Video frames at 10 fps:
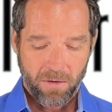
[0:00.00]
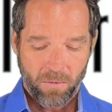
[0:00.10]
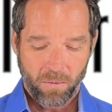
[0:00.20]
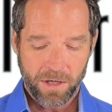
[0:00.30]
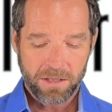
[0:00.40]

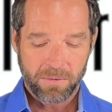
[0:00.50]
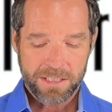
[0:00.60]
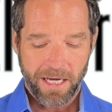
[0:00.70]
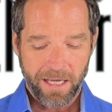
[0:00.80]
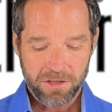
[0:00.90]
when you
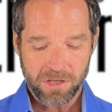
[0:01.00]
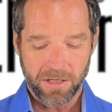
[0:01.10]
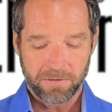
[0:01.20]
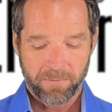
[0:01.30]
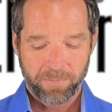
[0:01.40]
attach
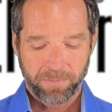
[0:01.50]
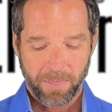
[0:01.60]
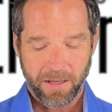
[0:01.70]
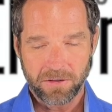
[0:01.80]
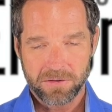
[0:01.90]
it
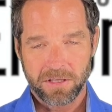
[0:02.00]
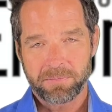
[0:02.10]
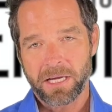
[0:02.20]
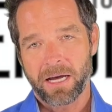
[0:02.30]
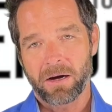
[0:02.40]
and you
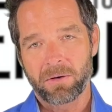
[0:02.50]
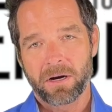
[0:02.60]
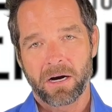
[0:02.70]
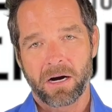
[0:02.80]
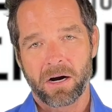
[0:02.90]
slipped out,
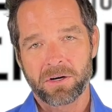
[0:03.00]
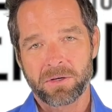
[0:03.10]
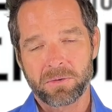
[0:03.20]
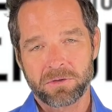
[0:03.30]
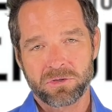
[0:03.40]
are
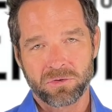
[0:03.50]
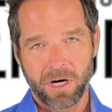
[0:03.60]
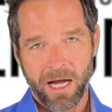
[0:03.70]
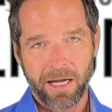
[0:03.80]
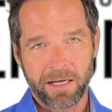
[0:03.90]
you
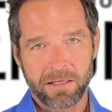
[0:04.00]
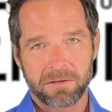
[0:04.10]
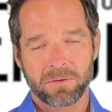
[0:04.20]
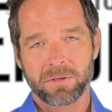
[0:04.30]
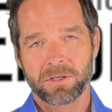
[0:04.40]
dry
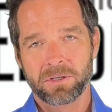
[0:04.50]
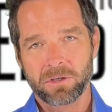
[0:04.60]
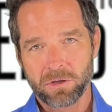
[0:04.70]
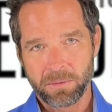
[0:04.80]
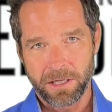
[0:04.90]
or are you
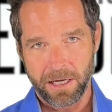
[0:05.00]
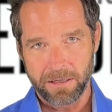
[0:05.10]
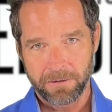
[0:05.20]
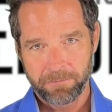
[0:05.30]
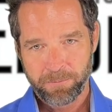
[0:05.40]

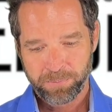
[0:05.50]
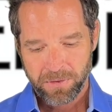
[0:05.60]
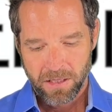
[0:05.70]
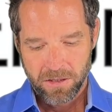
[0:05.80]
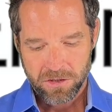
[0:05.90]
lubricated?
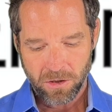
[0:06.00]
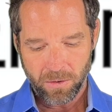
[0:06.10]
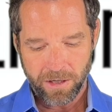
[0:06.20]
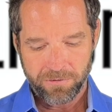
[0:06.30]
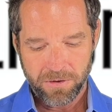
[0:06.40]

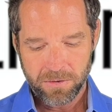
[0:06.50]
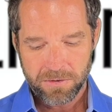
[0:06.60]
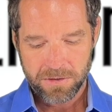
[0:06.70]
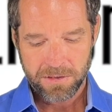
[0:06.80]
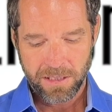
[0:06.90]
So if you
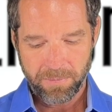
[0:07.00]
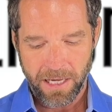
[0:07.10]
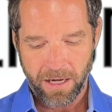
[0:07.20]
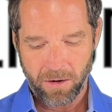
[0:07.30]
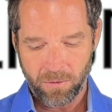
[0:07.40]
slip
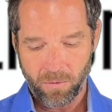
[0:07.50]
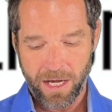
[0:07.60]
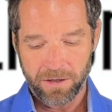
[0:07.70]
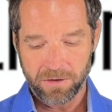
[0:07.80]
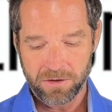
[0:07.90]
out
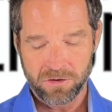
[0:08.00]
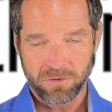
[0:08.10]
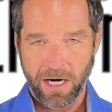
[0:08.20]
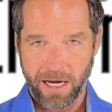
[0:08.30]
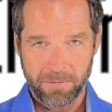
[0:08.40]
while you're
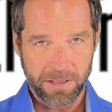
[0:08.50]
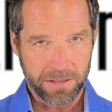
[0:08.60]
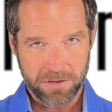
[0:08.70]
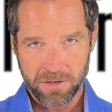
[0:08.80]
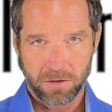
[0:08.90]
dry,
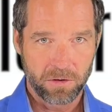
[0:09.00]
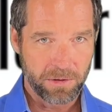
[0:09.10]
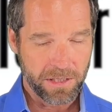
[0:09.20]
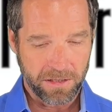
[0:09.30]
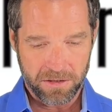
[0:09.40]
meaning there's no
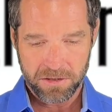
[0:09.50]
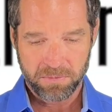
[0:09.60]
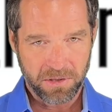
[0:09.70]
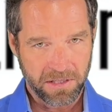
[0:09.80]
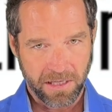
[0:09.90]
lubricant, you
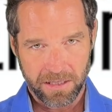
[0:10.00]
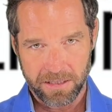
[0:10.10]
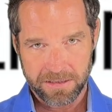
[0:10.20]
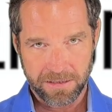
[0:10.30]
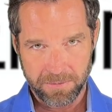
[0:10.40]
just put it on
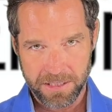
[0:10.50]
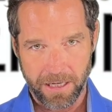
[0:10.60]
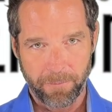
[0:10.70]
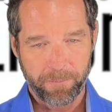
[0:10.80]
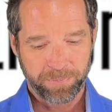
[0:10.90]
and it slips
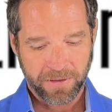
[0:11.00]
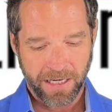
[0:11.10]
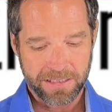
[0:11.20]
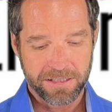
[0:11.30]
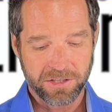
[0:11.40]
out,
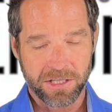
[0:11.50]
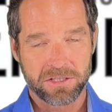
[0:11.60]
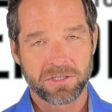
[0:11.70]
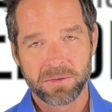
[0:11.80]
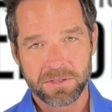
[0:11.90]
I
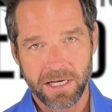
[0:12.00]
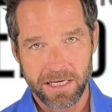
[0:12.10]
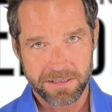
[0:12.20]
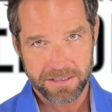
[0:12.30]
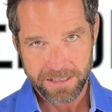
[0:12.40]
suggest two
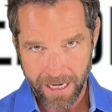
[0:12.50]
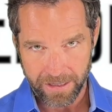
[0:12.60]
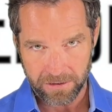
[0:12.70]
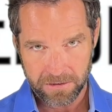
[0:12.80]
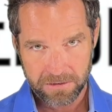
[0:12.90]
sizes
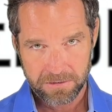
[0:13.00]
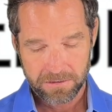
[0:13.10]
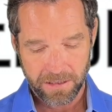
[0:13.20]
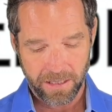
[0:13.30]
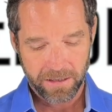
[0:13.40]
tighter,
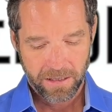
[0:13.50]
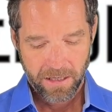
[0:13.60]
okay?